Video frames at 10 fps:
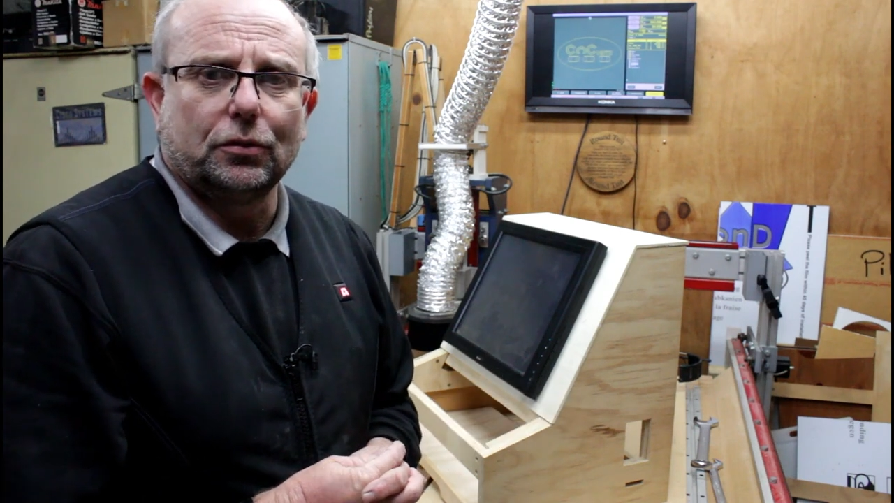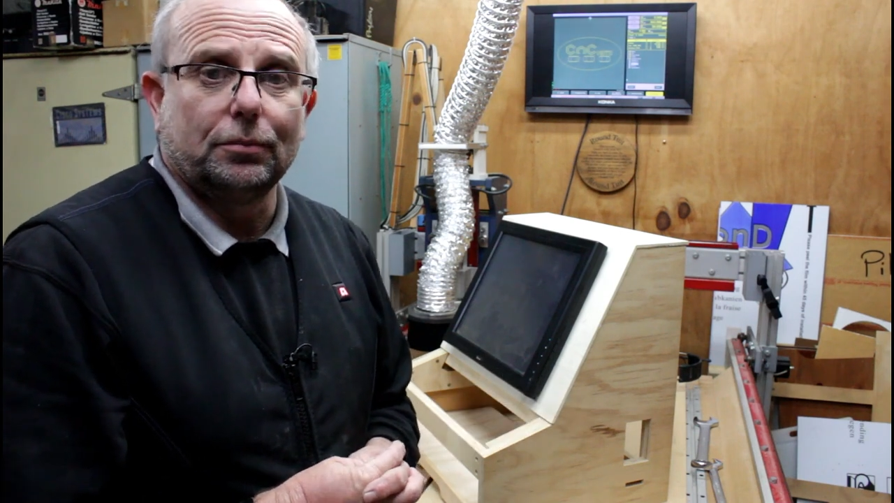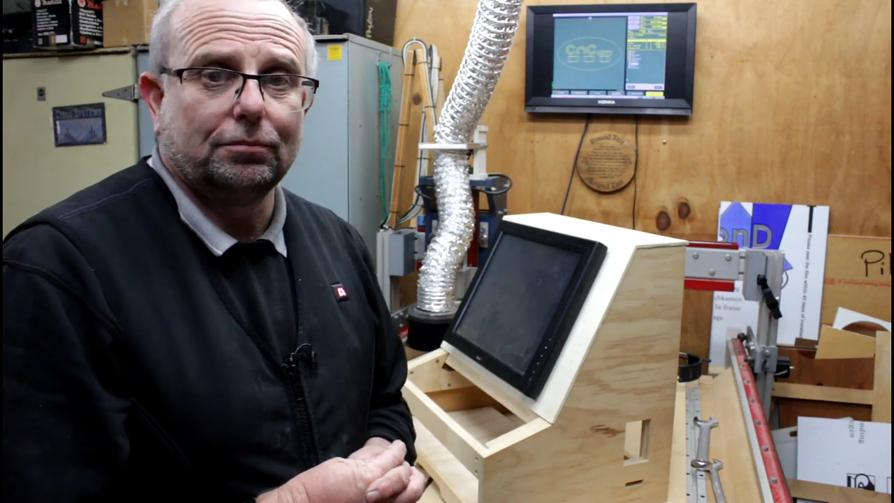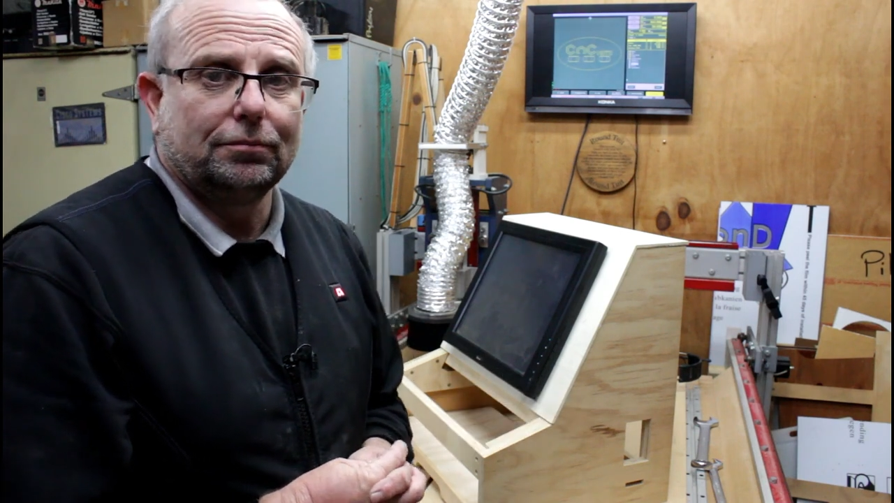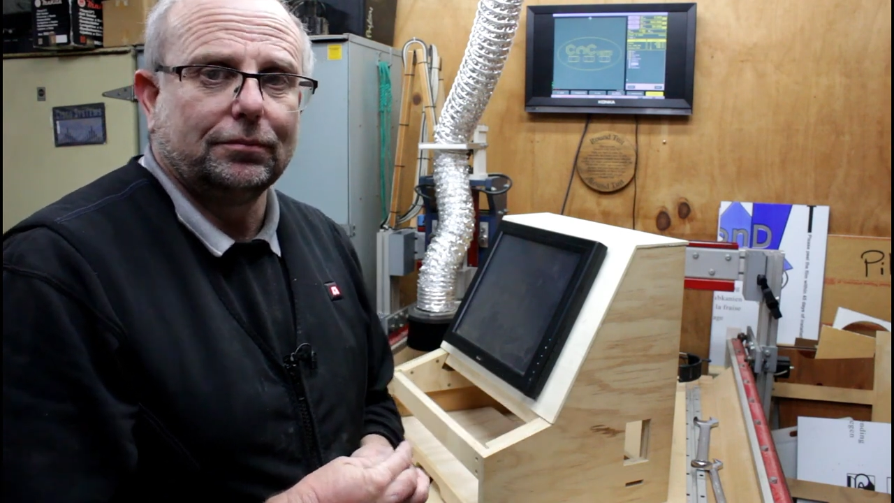It
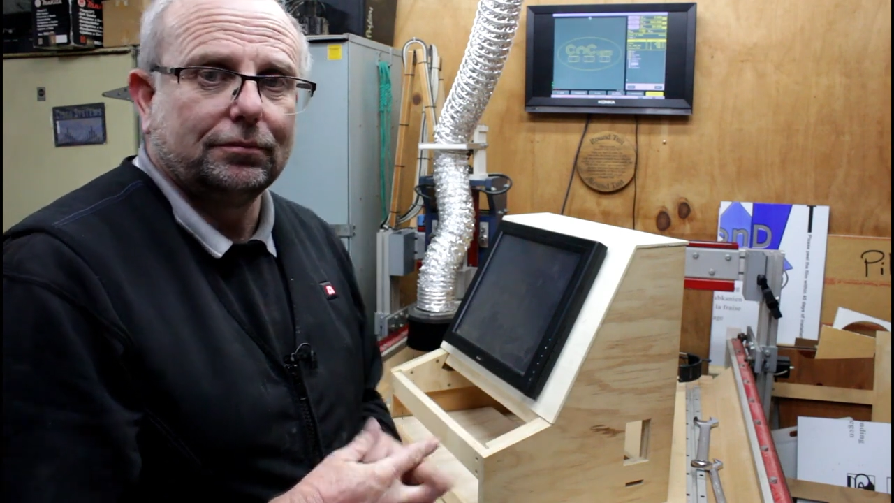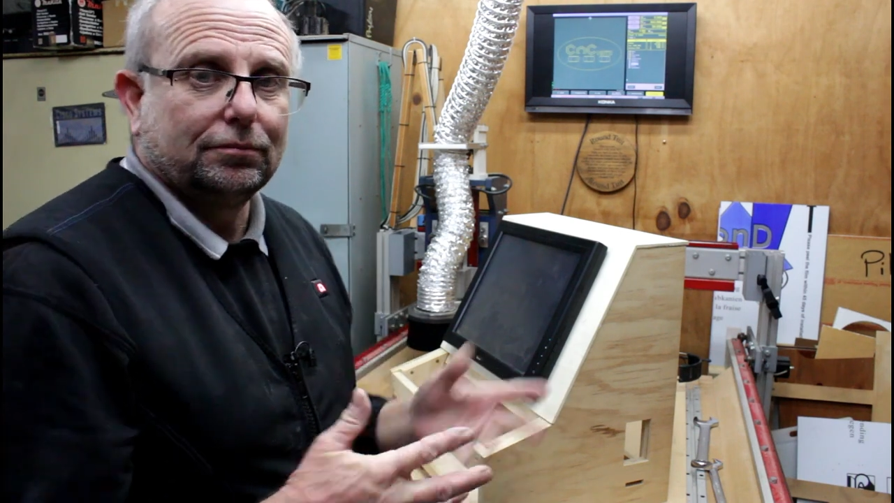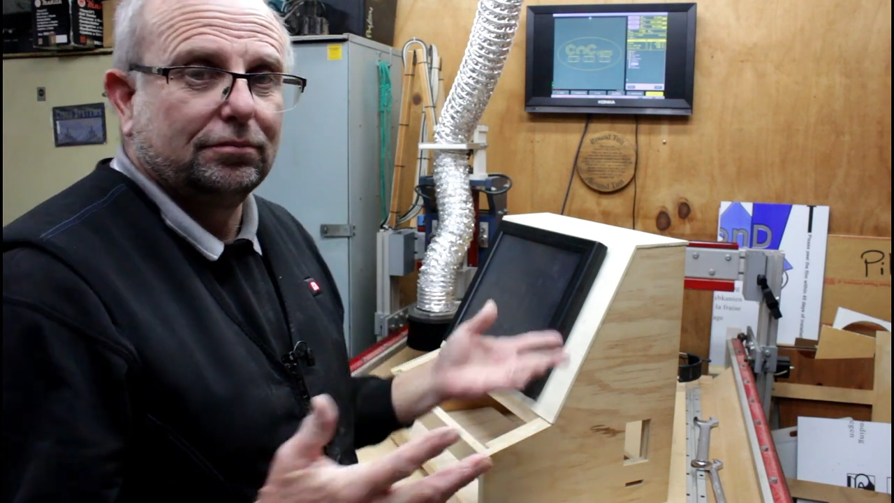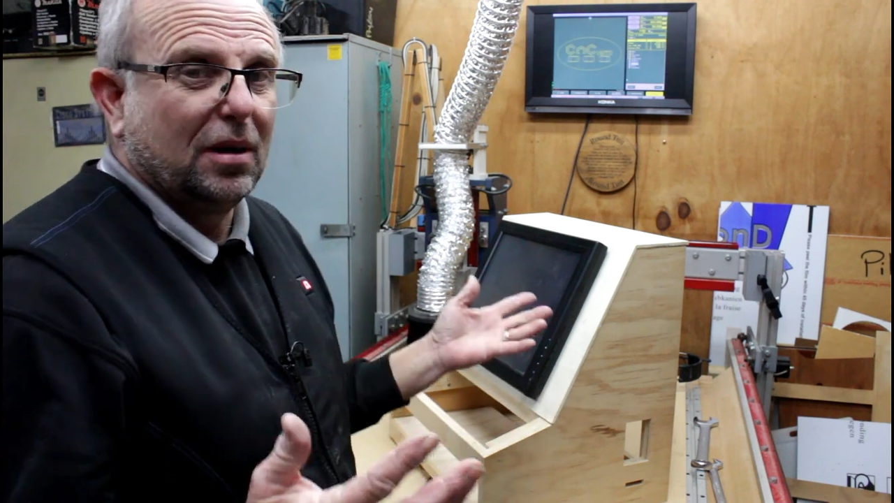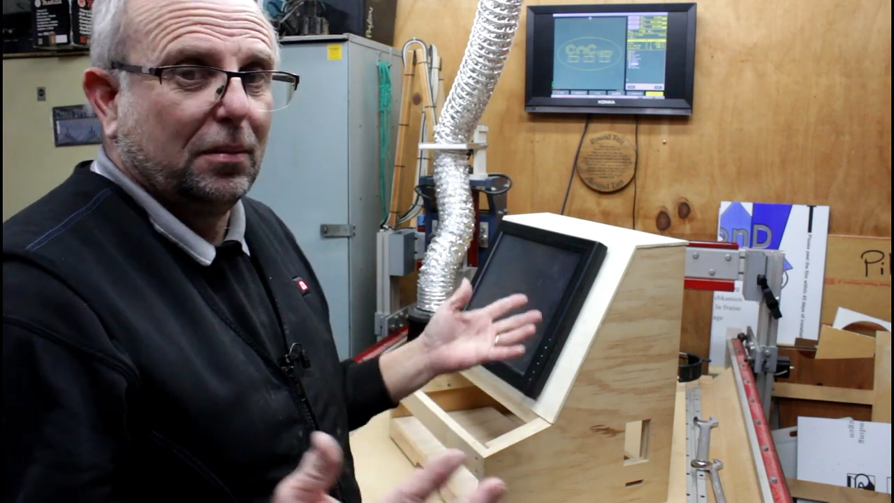
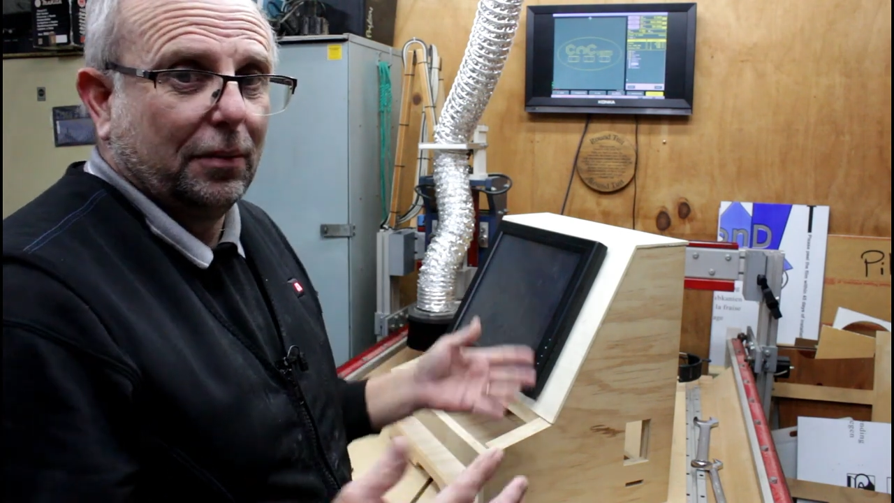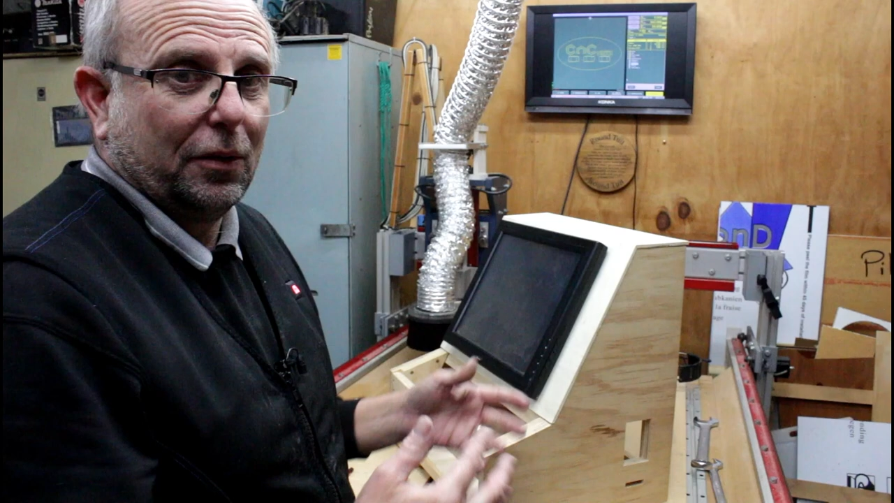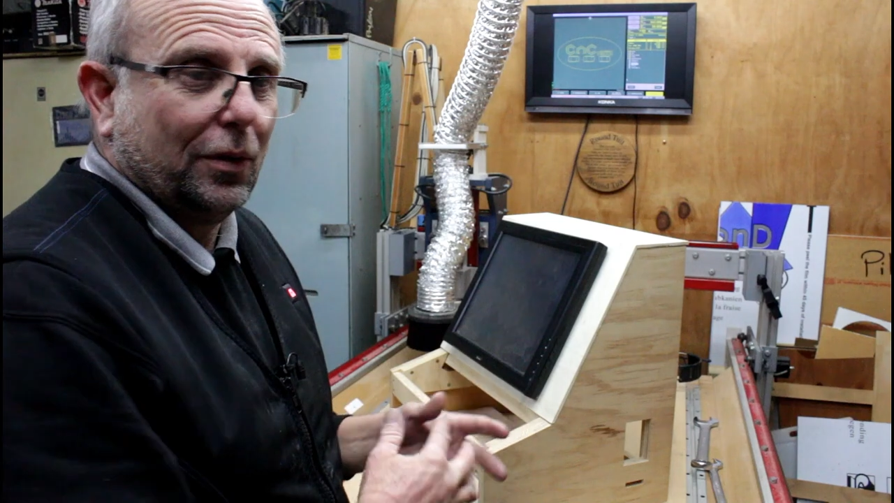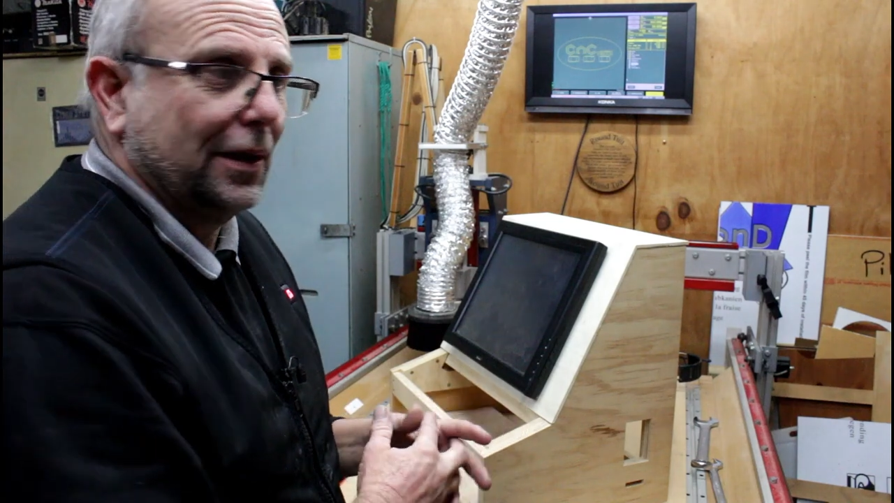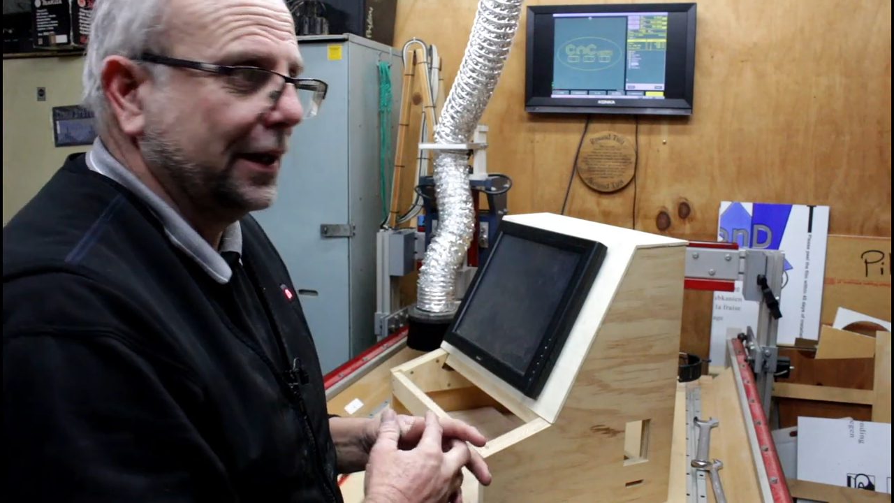probably will,